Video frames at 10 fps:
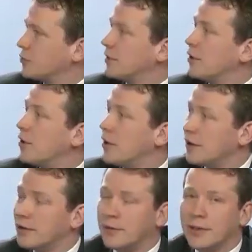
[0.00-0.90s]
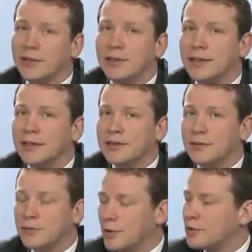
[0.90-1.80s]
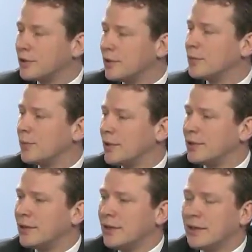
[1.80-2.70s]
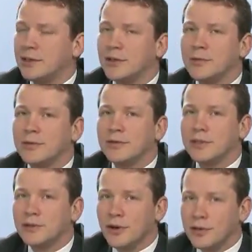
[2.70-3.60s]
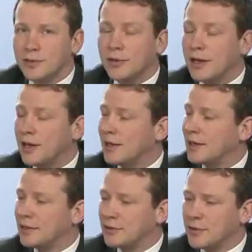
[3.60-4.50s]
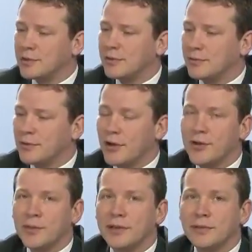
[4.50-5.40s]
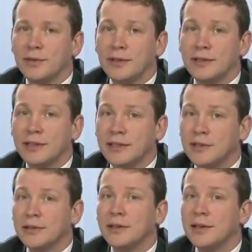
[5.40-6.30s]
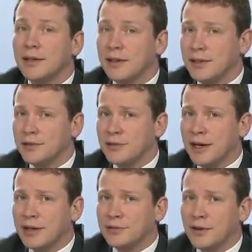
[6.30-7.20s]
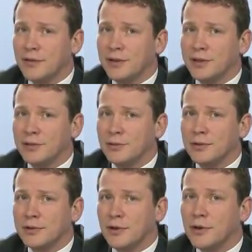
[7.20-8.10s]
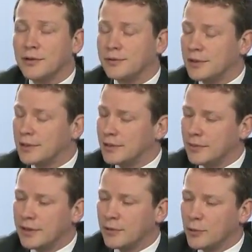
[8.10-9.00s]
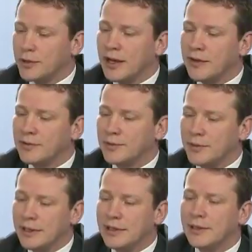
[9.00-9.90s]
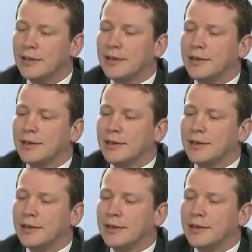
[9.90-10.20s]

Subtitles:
early on. I mean, it's unfortunate, but in terms of discharge planning and in terms of involvement, until the issue of catastrophic is resolved, there will have to be